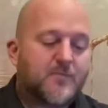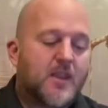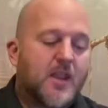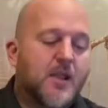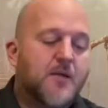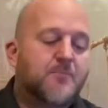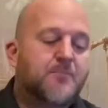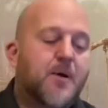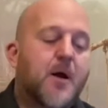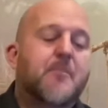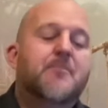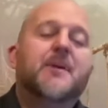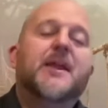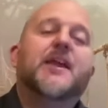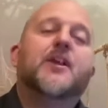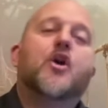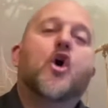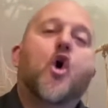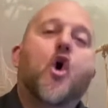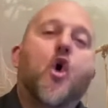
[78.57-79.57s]
but
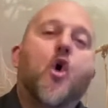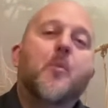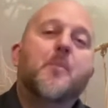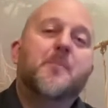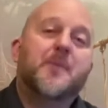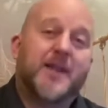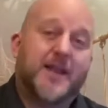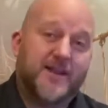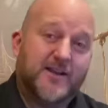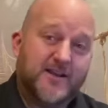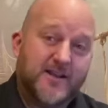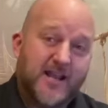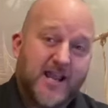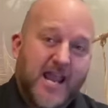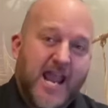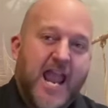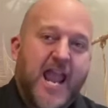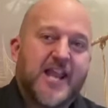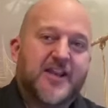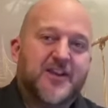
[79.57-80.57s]
being open
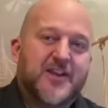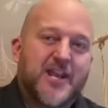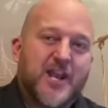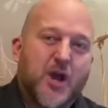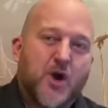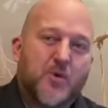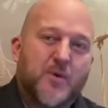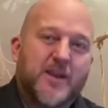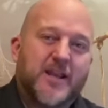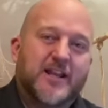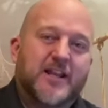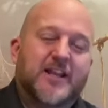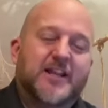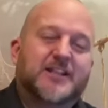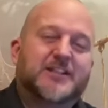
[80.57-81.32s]
and knowing,